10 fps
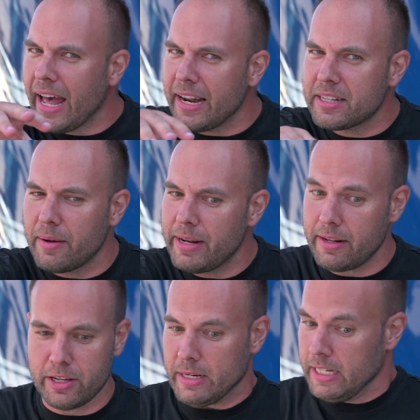and it's coming
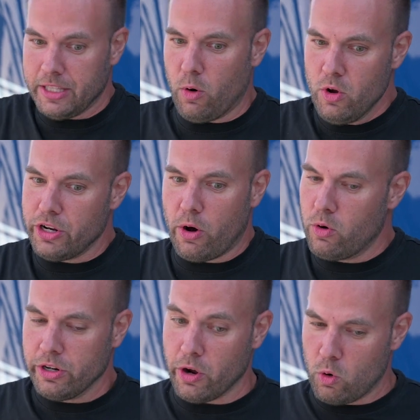down, you go, no, no,
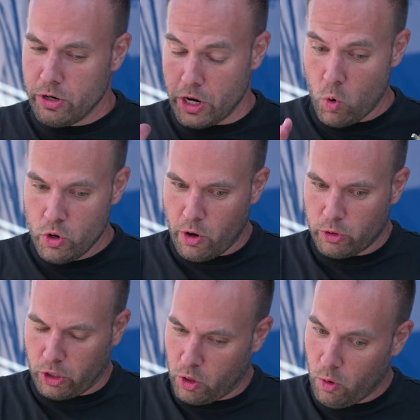no, no, no,
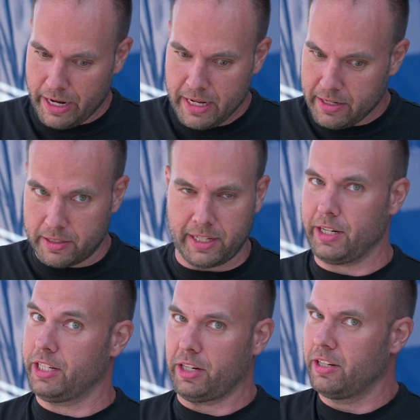don't go on, no,
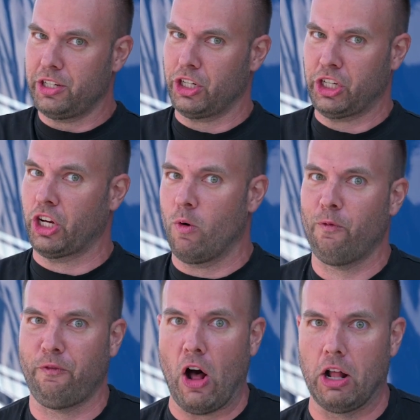just don't
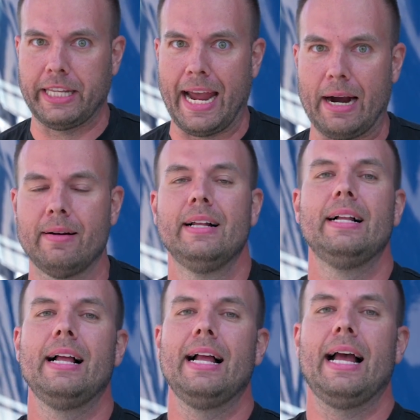fall there.
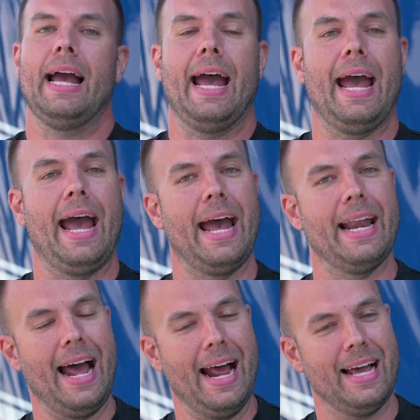
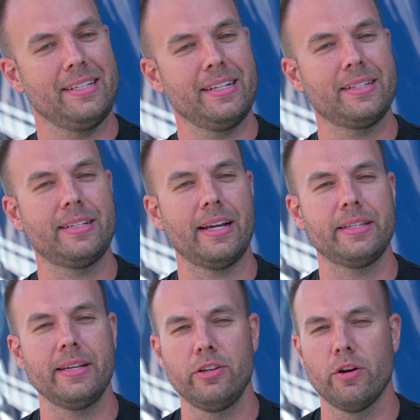And as it
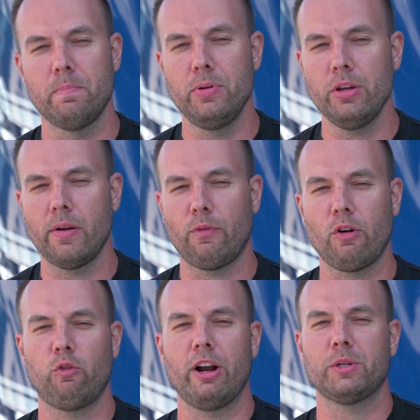sets in your
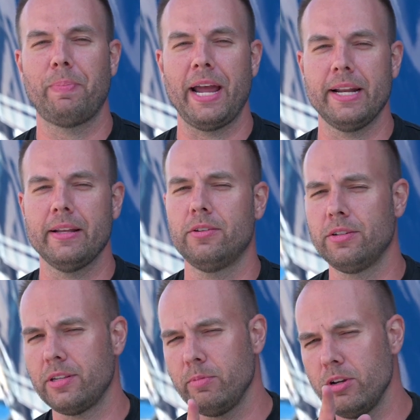beautiful fresh paint,
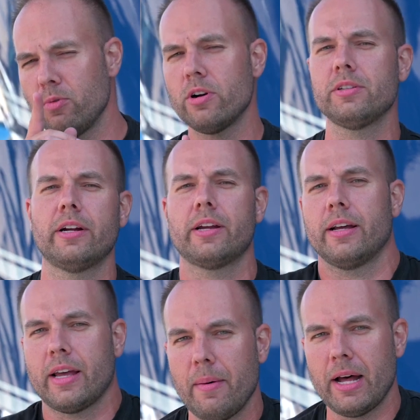there's some new words that are
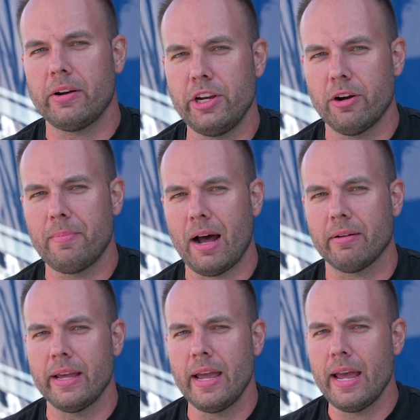gonna come out of your
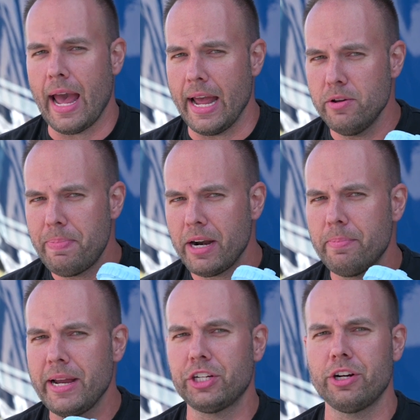mouth. And you better
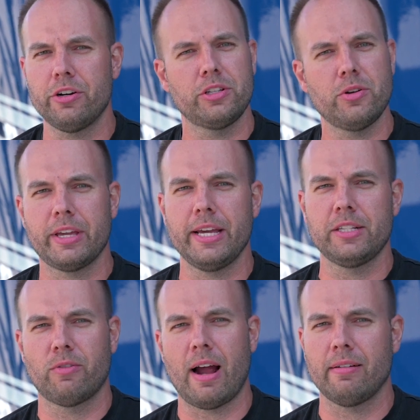make sure there's no
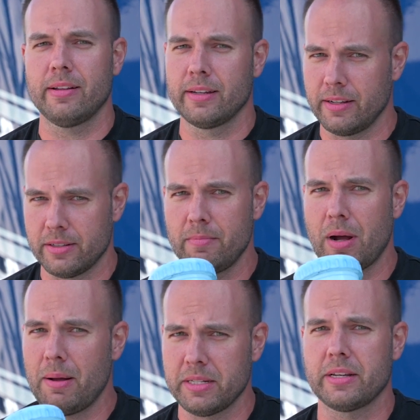kids around, because their
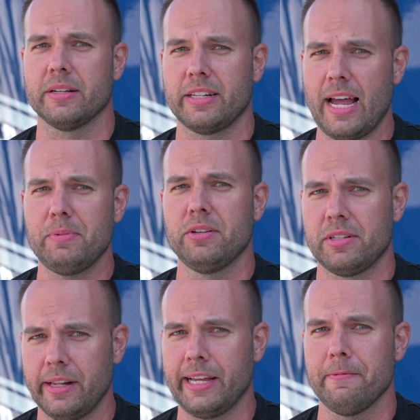mama's gonna slap you
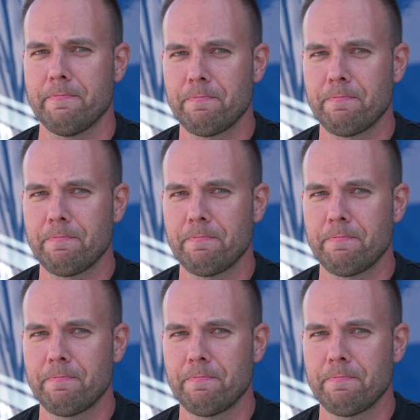silly.